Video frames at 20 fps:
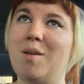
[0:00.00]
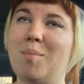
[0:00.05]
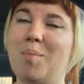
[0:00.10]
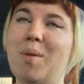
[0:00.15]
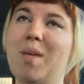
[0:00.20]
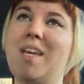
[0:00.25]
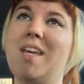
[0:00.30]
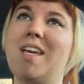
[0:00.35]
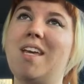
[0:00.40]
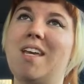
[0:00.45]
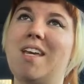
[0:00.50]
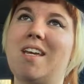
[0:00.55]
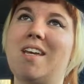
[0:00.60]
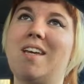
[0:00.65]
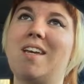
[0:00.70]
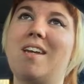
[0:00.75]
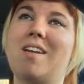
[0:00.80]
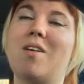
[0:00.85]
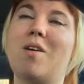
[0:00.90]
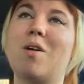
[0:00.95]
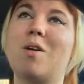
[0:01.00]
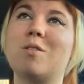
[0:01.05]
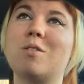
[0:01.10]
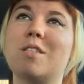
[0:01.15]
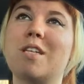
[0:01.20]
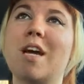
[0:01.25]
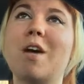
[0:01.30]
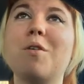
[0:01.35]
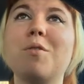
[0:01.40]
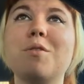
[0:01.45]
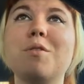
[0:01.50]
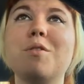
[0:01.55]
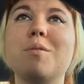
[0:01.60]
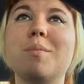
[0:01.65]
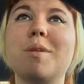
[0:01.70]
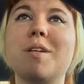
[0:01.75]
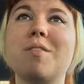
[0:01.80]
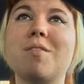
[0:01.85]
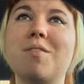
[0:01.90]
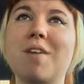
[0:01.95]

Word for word: being in a hotel room in